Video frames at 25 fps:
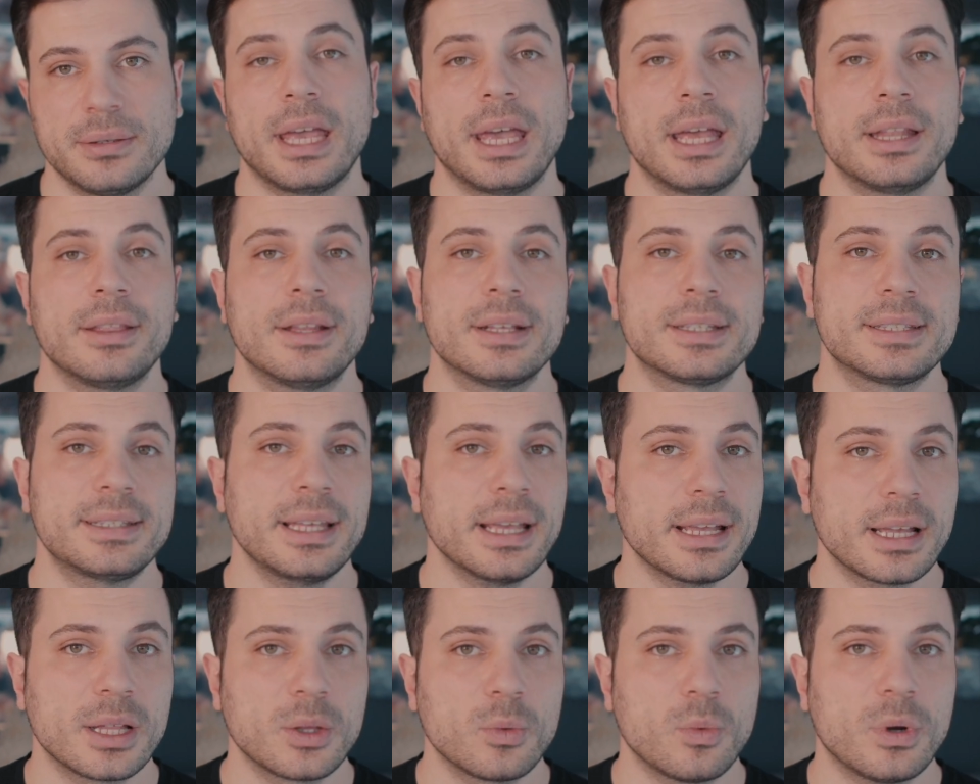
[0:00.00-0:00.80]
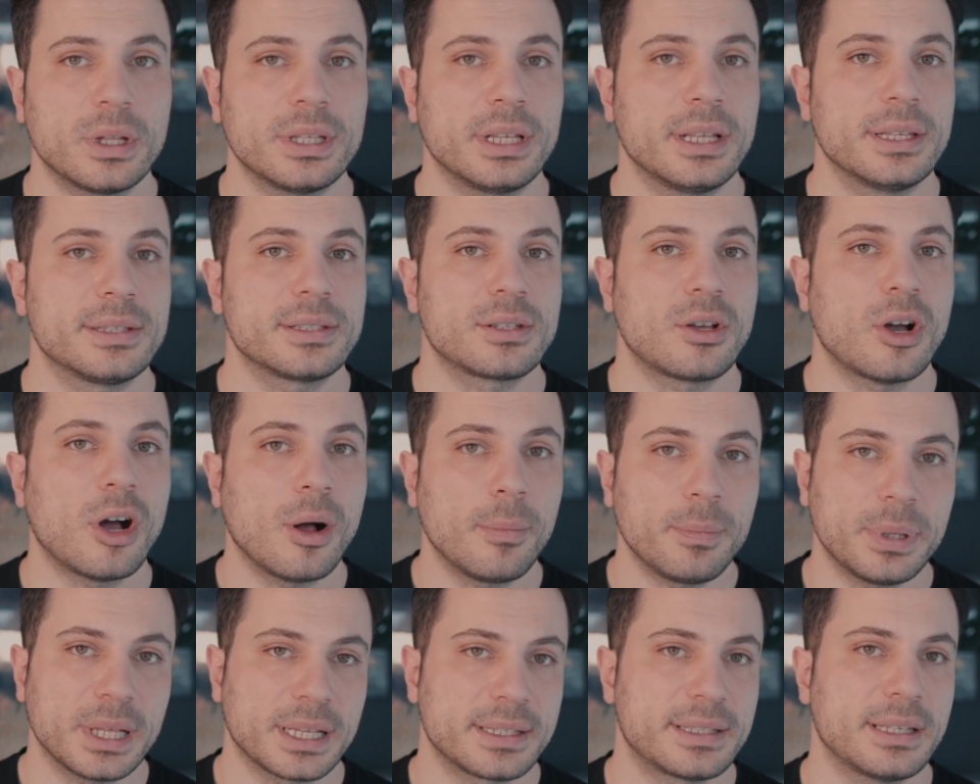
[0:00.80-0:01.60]
And the second one is
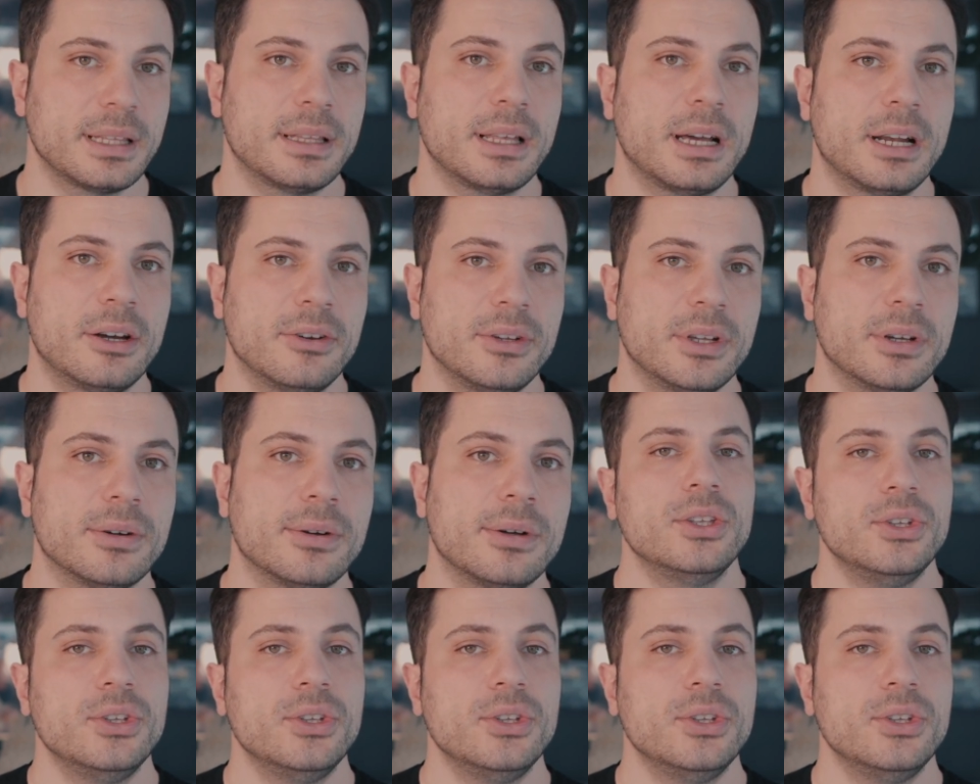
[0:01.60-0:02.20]
complex scenario.